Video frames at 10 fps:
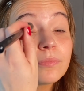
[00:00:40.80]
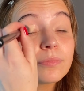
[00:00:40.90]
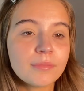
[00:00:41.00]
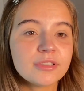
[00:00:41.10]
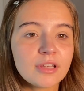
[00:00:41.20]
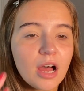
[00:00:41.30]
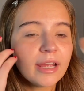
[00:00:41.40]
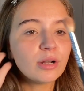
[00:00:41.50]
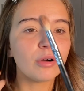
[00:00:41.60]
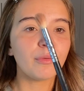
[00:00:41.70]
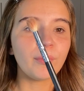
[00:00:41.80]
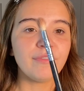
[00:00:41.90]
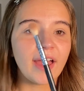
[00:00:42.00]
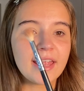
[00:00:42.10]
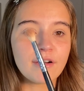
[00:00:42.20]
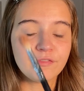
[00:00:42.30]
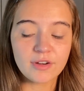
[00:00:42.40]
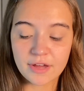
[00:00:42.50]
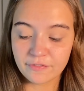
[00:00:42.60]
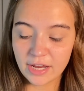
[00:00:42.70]
I'm starting off with a
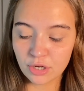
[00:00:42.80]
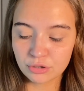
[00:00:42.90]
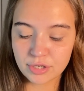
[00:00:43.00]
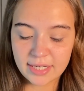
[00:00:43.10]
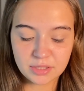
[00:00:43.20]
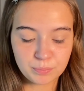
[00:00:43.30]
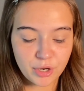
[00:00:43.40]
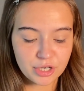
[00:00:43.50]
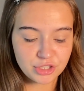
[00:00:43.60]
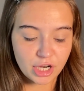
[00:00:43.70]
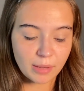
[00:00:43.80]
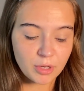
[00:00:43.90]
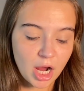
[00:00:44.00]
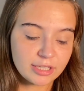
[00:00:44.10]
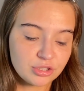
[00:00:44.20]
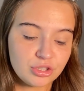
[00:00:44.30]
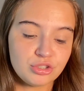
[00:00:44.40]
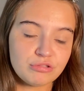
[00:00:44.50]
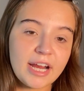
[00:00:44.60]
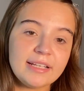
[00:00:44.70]
fluffy crease brush, and I'm going
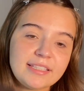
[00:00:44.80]
straight